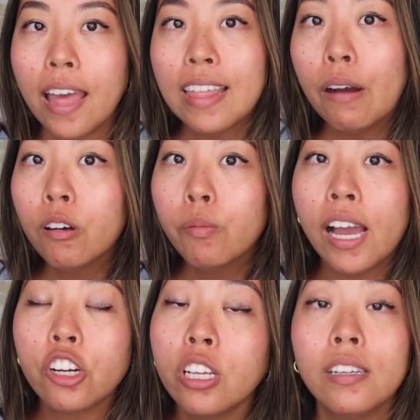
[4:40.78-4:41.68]
And that one we
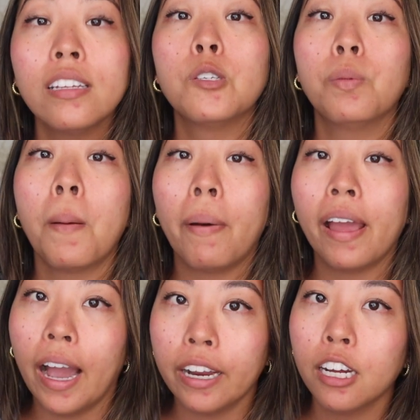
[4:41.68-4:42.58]
actually did split by
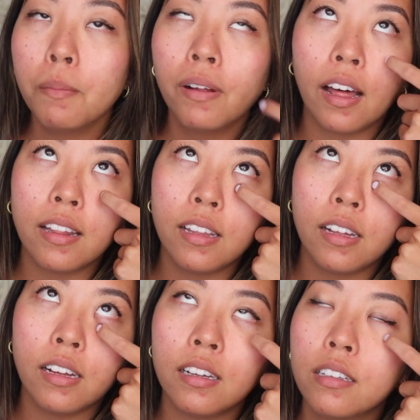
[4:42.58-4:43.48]
item. A lot of
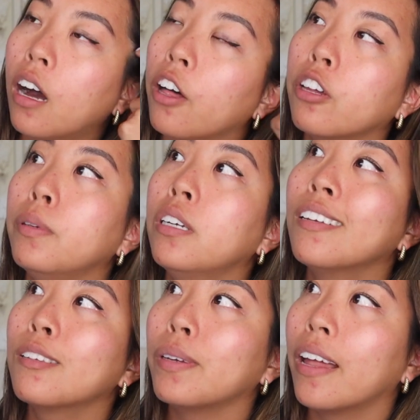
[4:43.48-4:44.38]
the Other
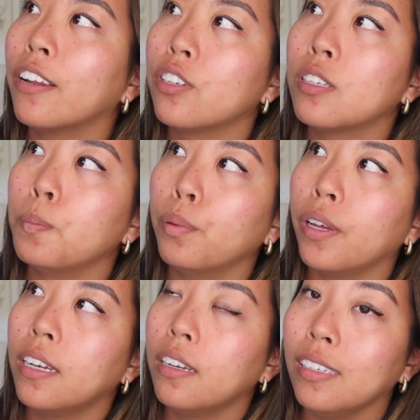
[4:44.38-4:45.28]
meals we kind of just
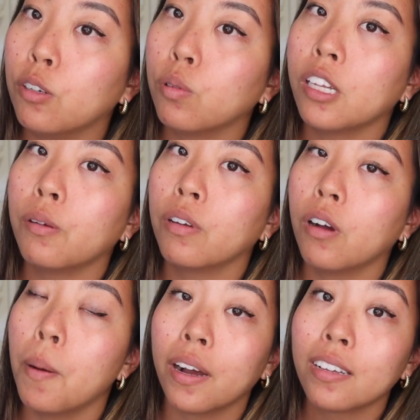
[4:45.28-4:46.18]
split equally
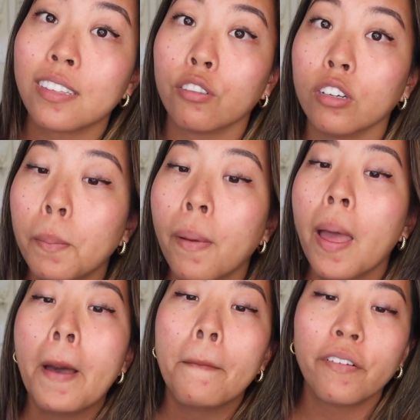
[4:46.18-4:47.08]
amongst the group,
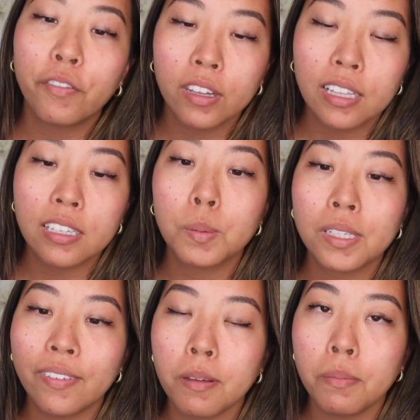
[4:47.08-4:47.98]
but for this
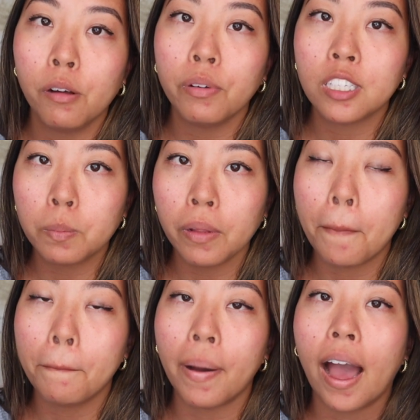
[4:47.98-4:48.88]
specific meal we
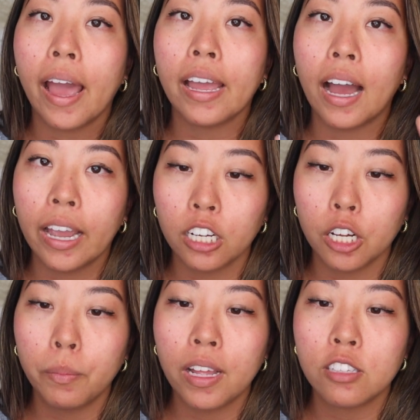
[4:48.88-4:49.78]
split by
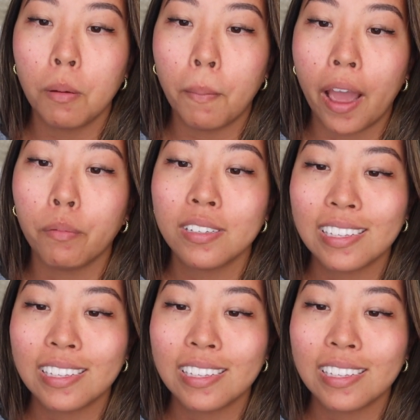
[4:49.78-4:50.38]
item, and so mine was